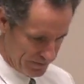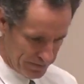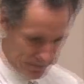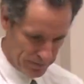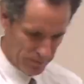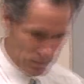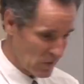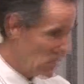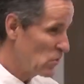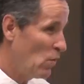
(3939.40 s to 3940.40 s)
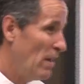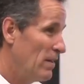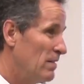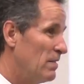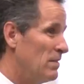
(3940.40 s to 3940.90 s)
do. So what
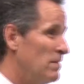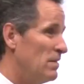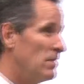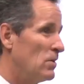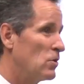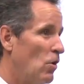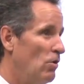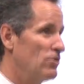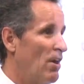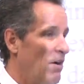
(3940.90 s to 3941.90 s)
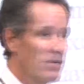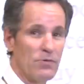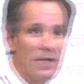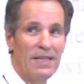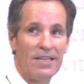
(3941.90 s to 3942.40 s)
goals are,
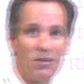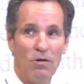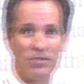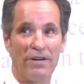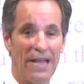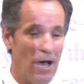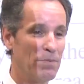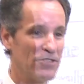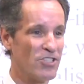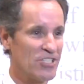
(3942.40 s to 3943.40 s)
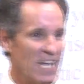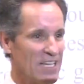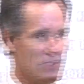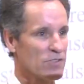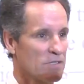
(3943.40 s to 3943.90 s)
really, goals are to help us to change.
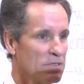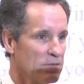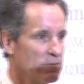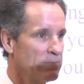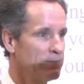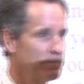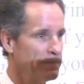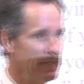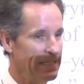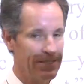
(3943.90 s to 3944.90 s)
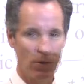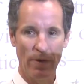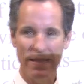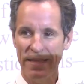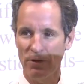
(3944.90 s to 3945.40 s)
So
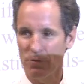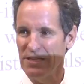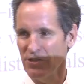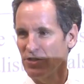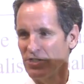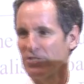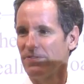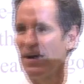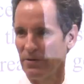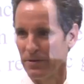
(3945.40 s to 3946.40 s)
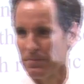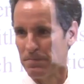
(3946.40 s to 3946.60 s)
what do you think research has found?